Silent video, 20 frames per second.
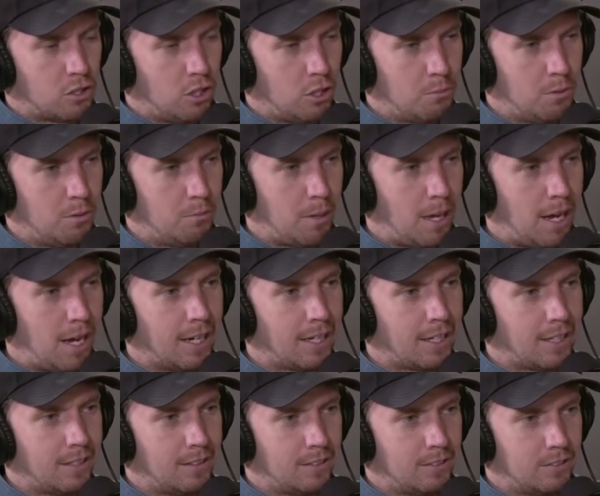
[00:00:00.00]
tournament
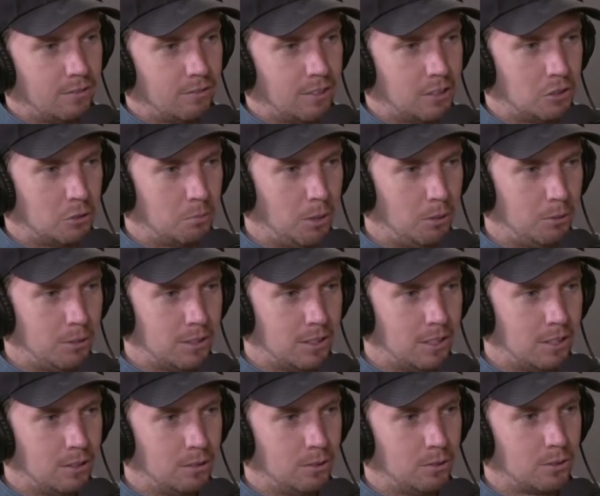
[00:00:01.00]
back? Rick's just blowing his
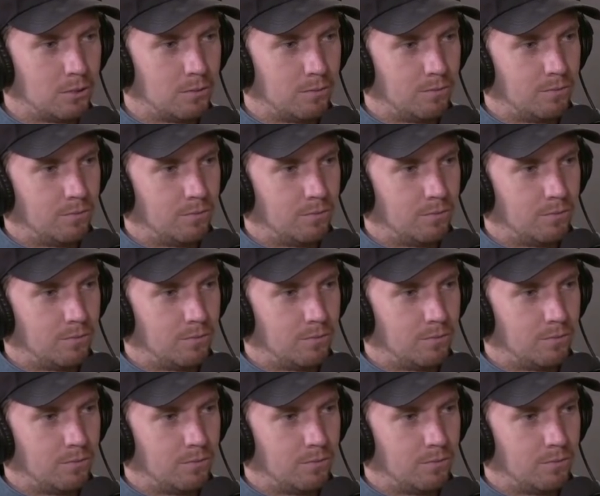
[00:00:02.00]
nose.